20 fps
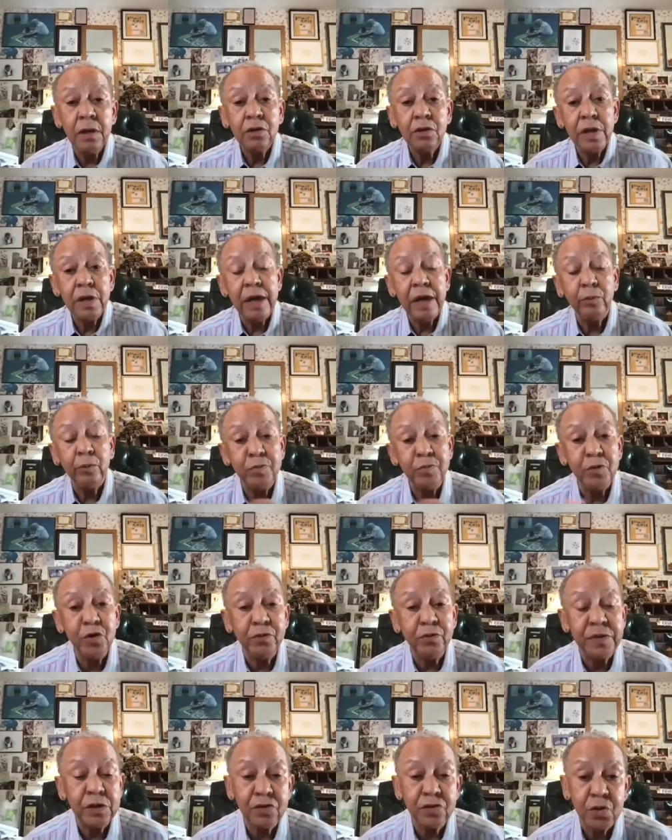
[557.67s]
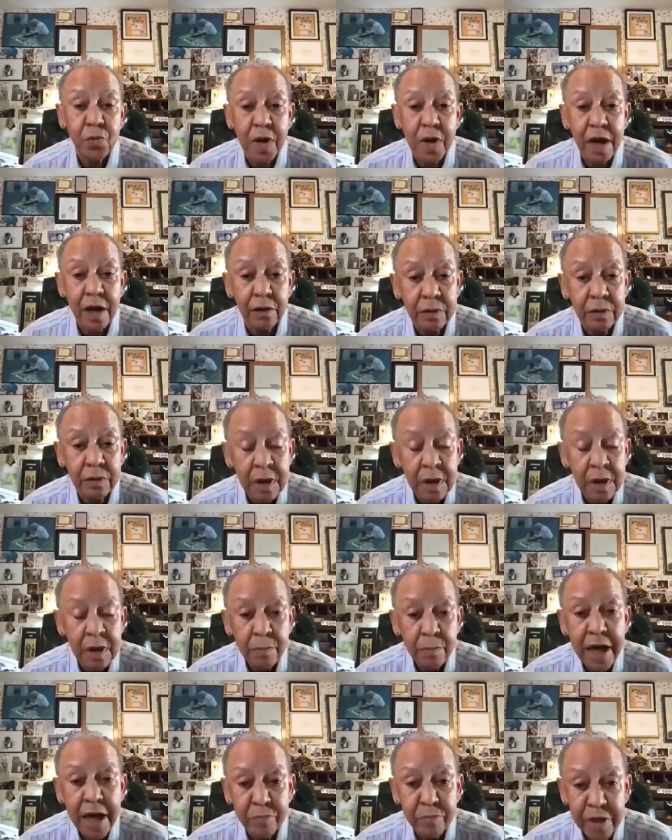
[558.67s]
And we move this around
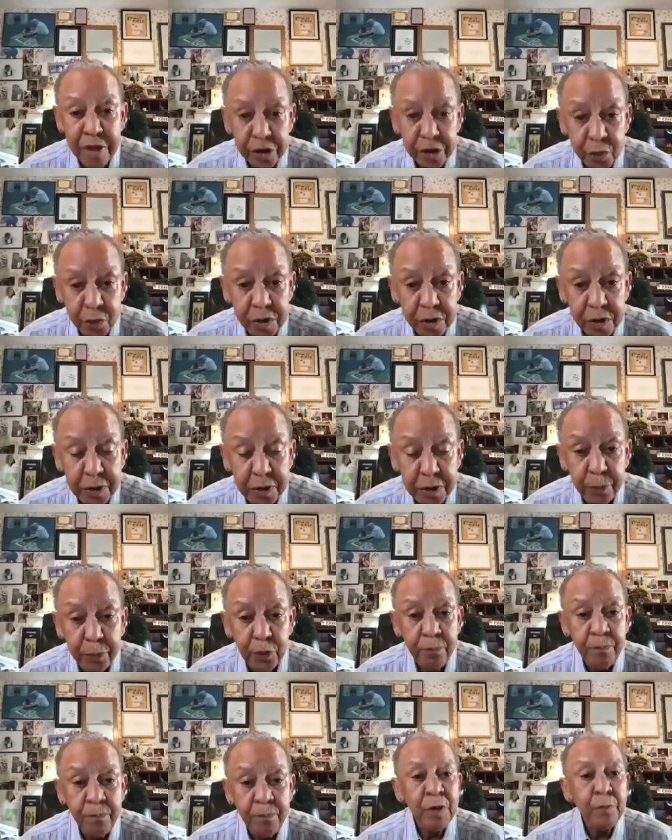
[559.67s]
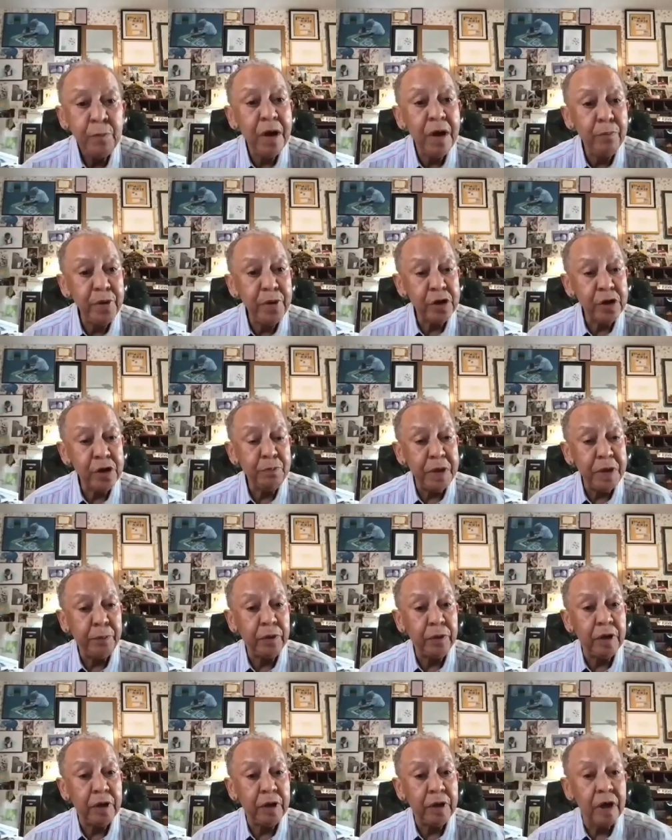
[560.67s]
by mentoring people, by bringing
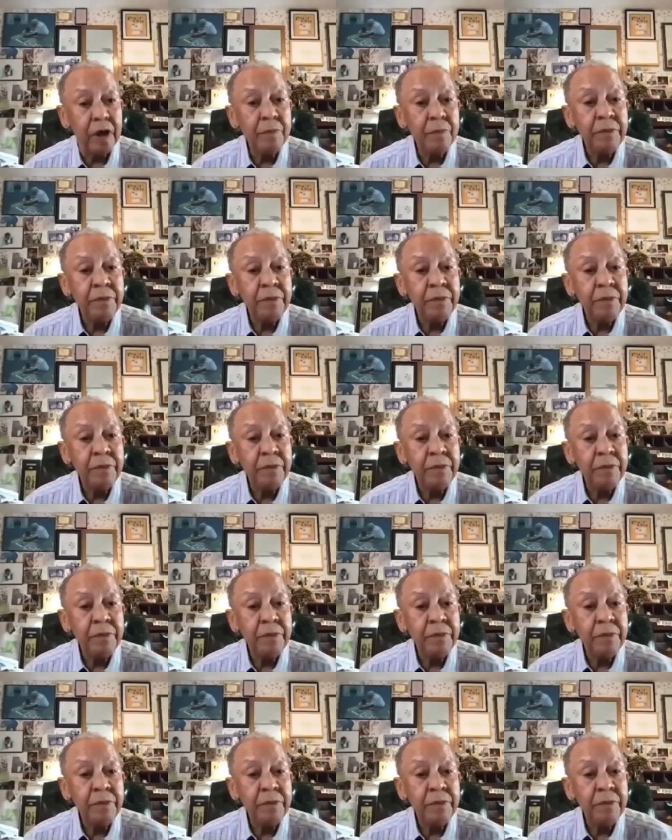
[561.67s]
people up.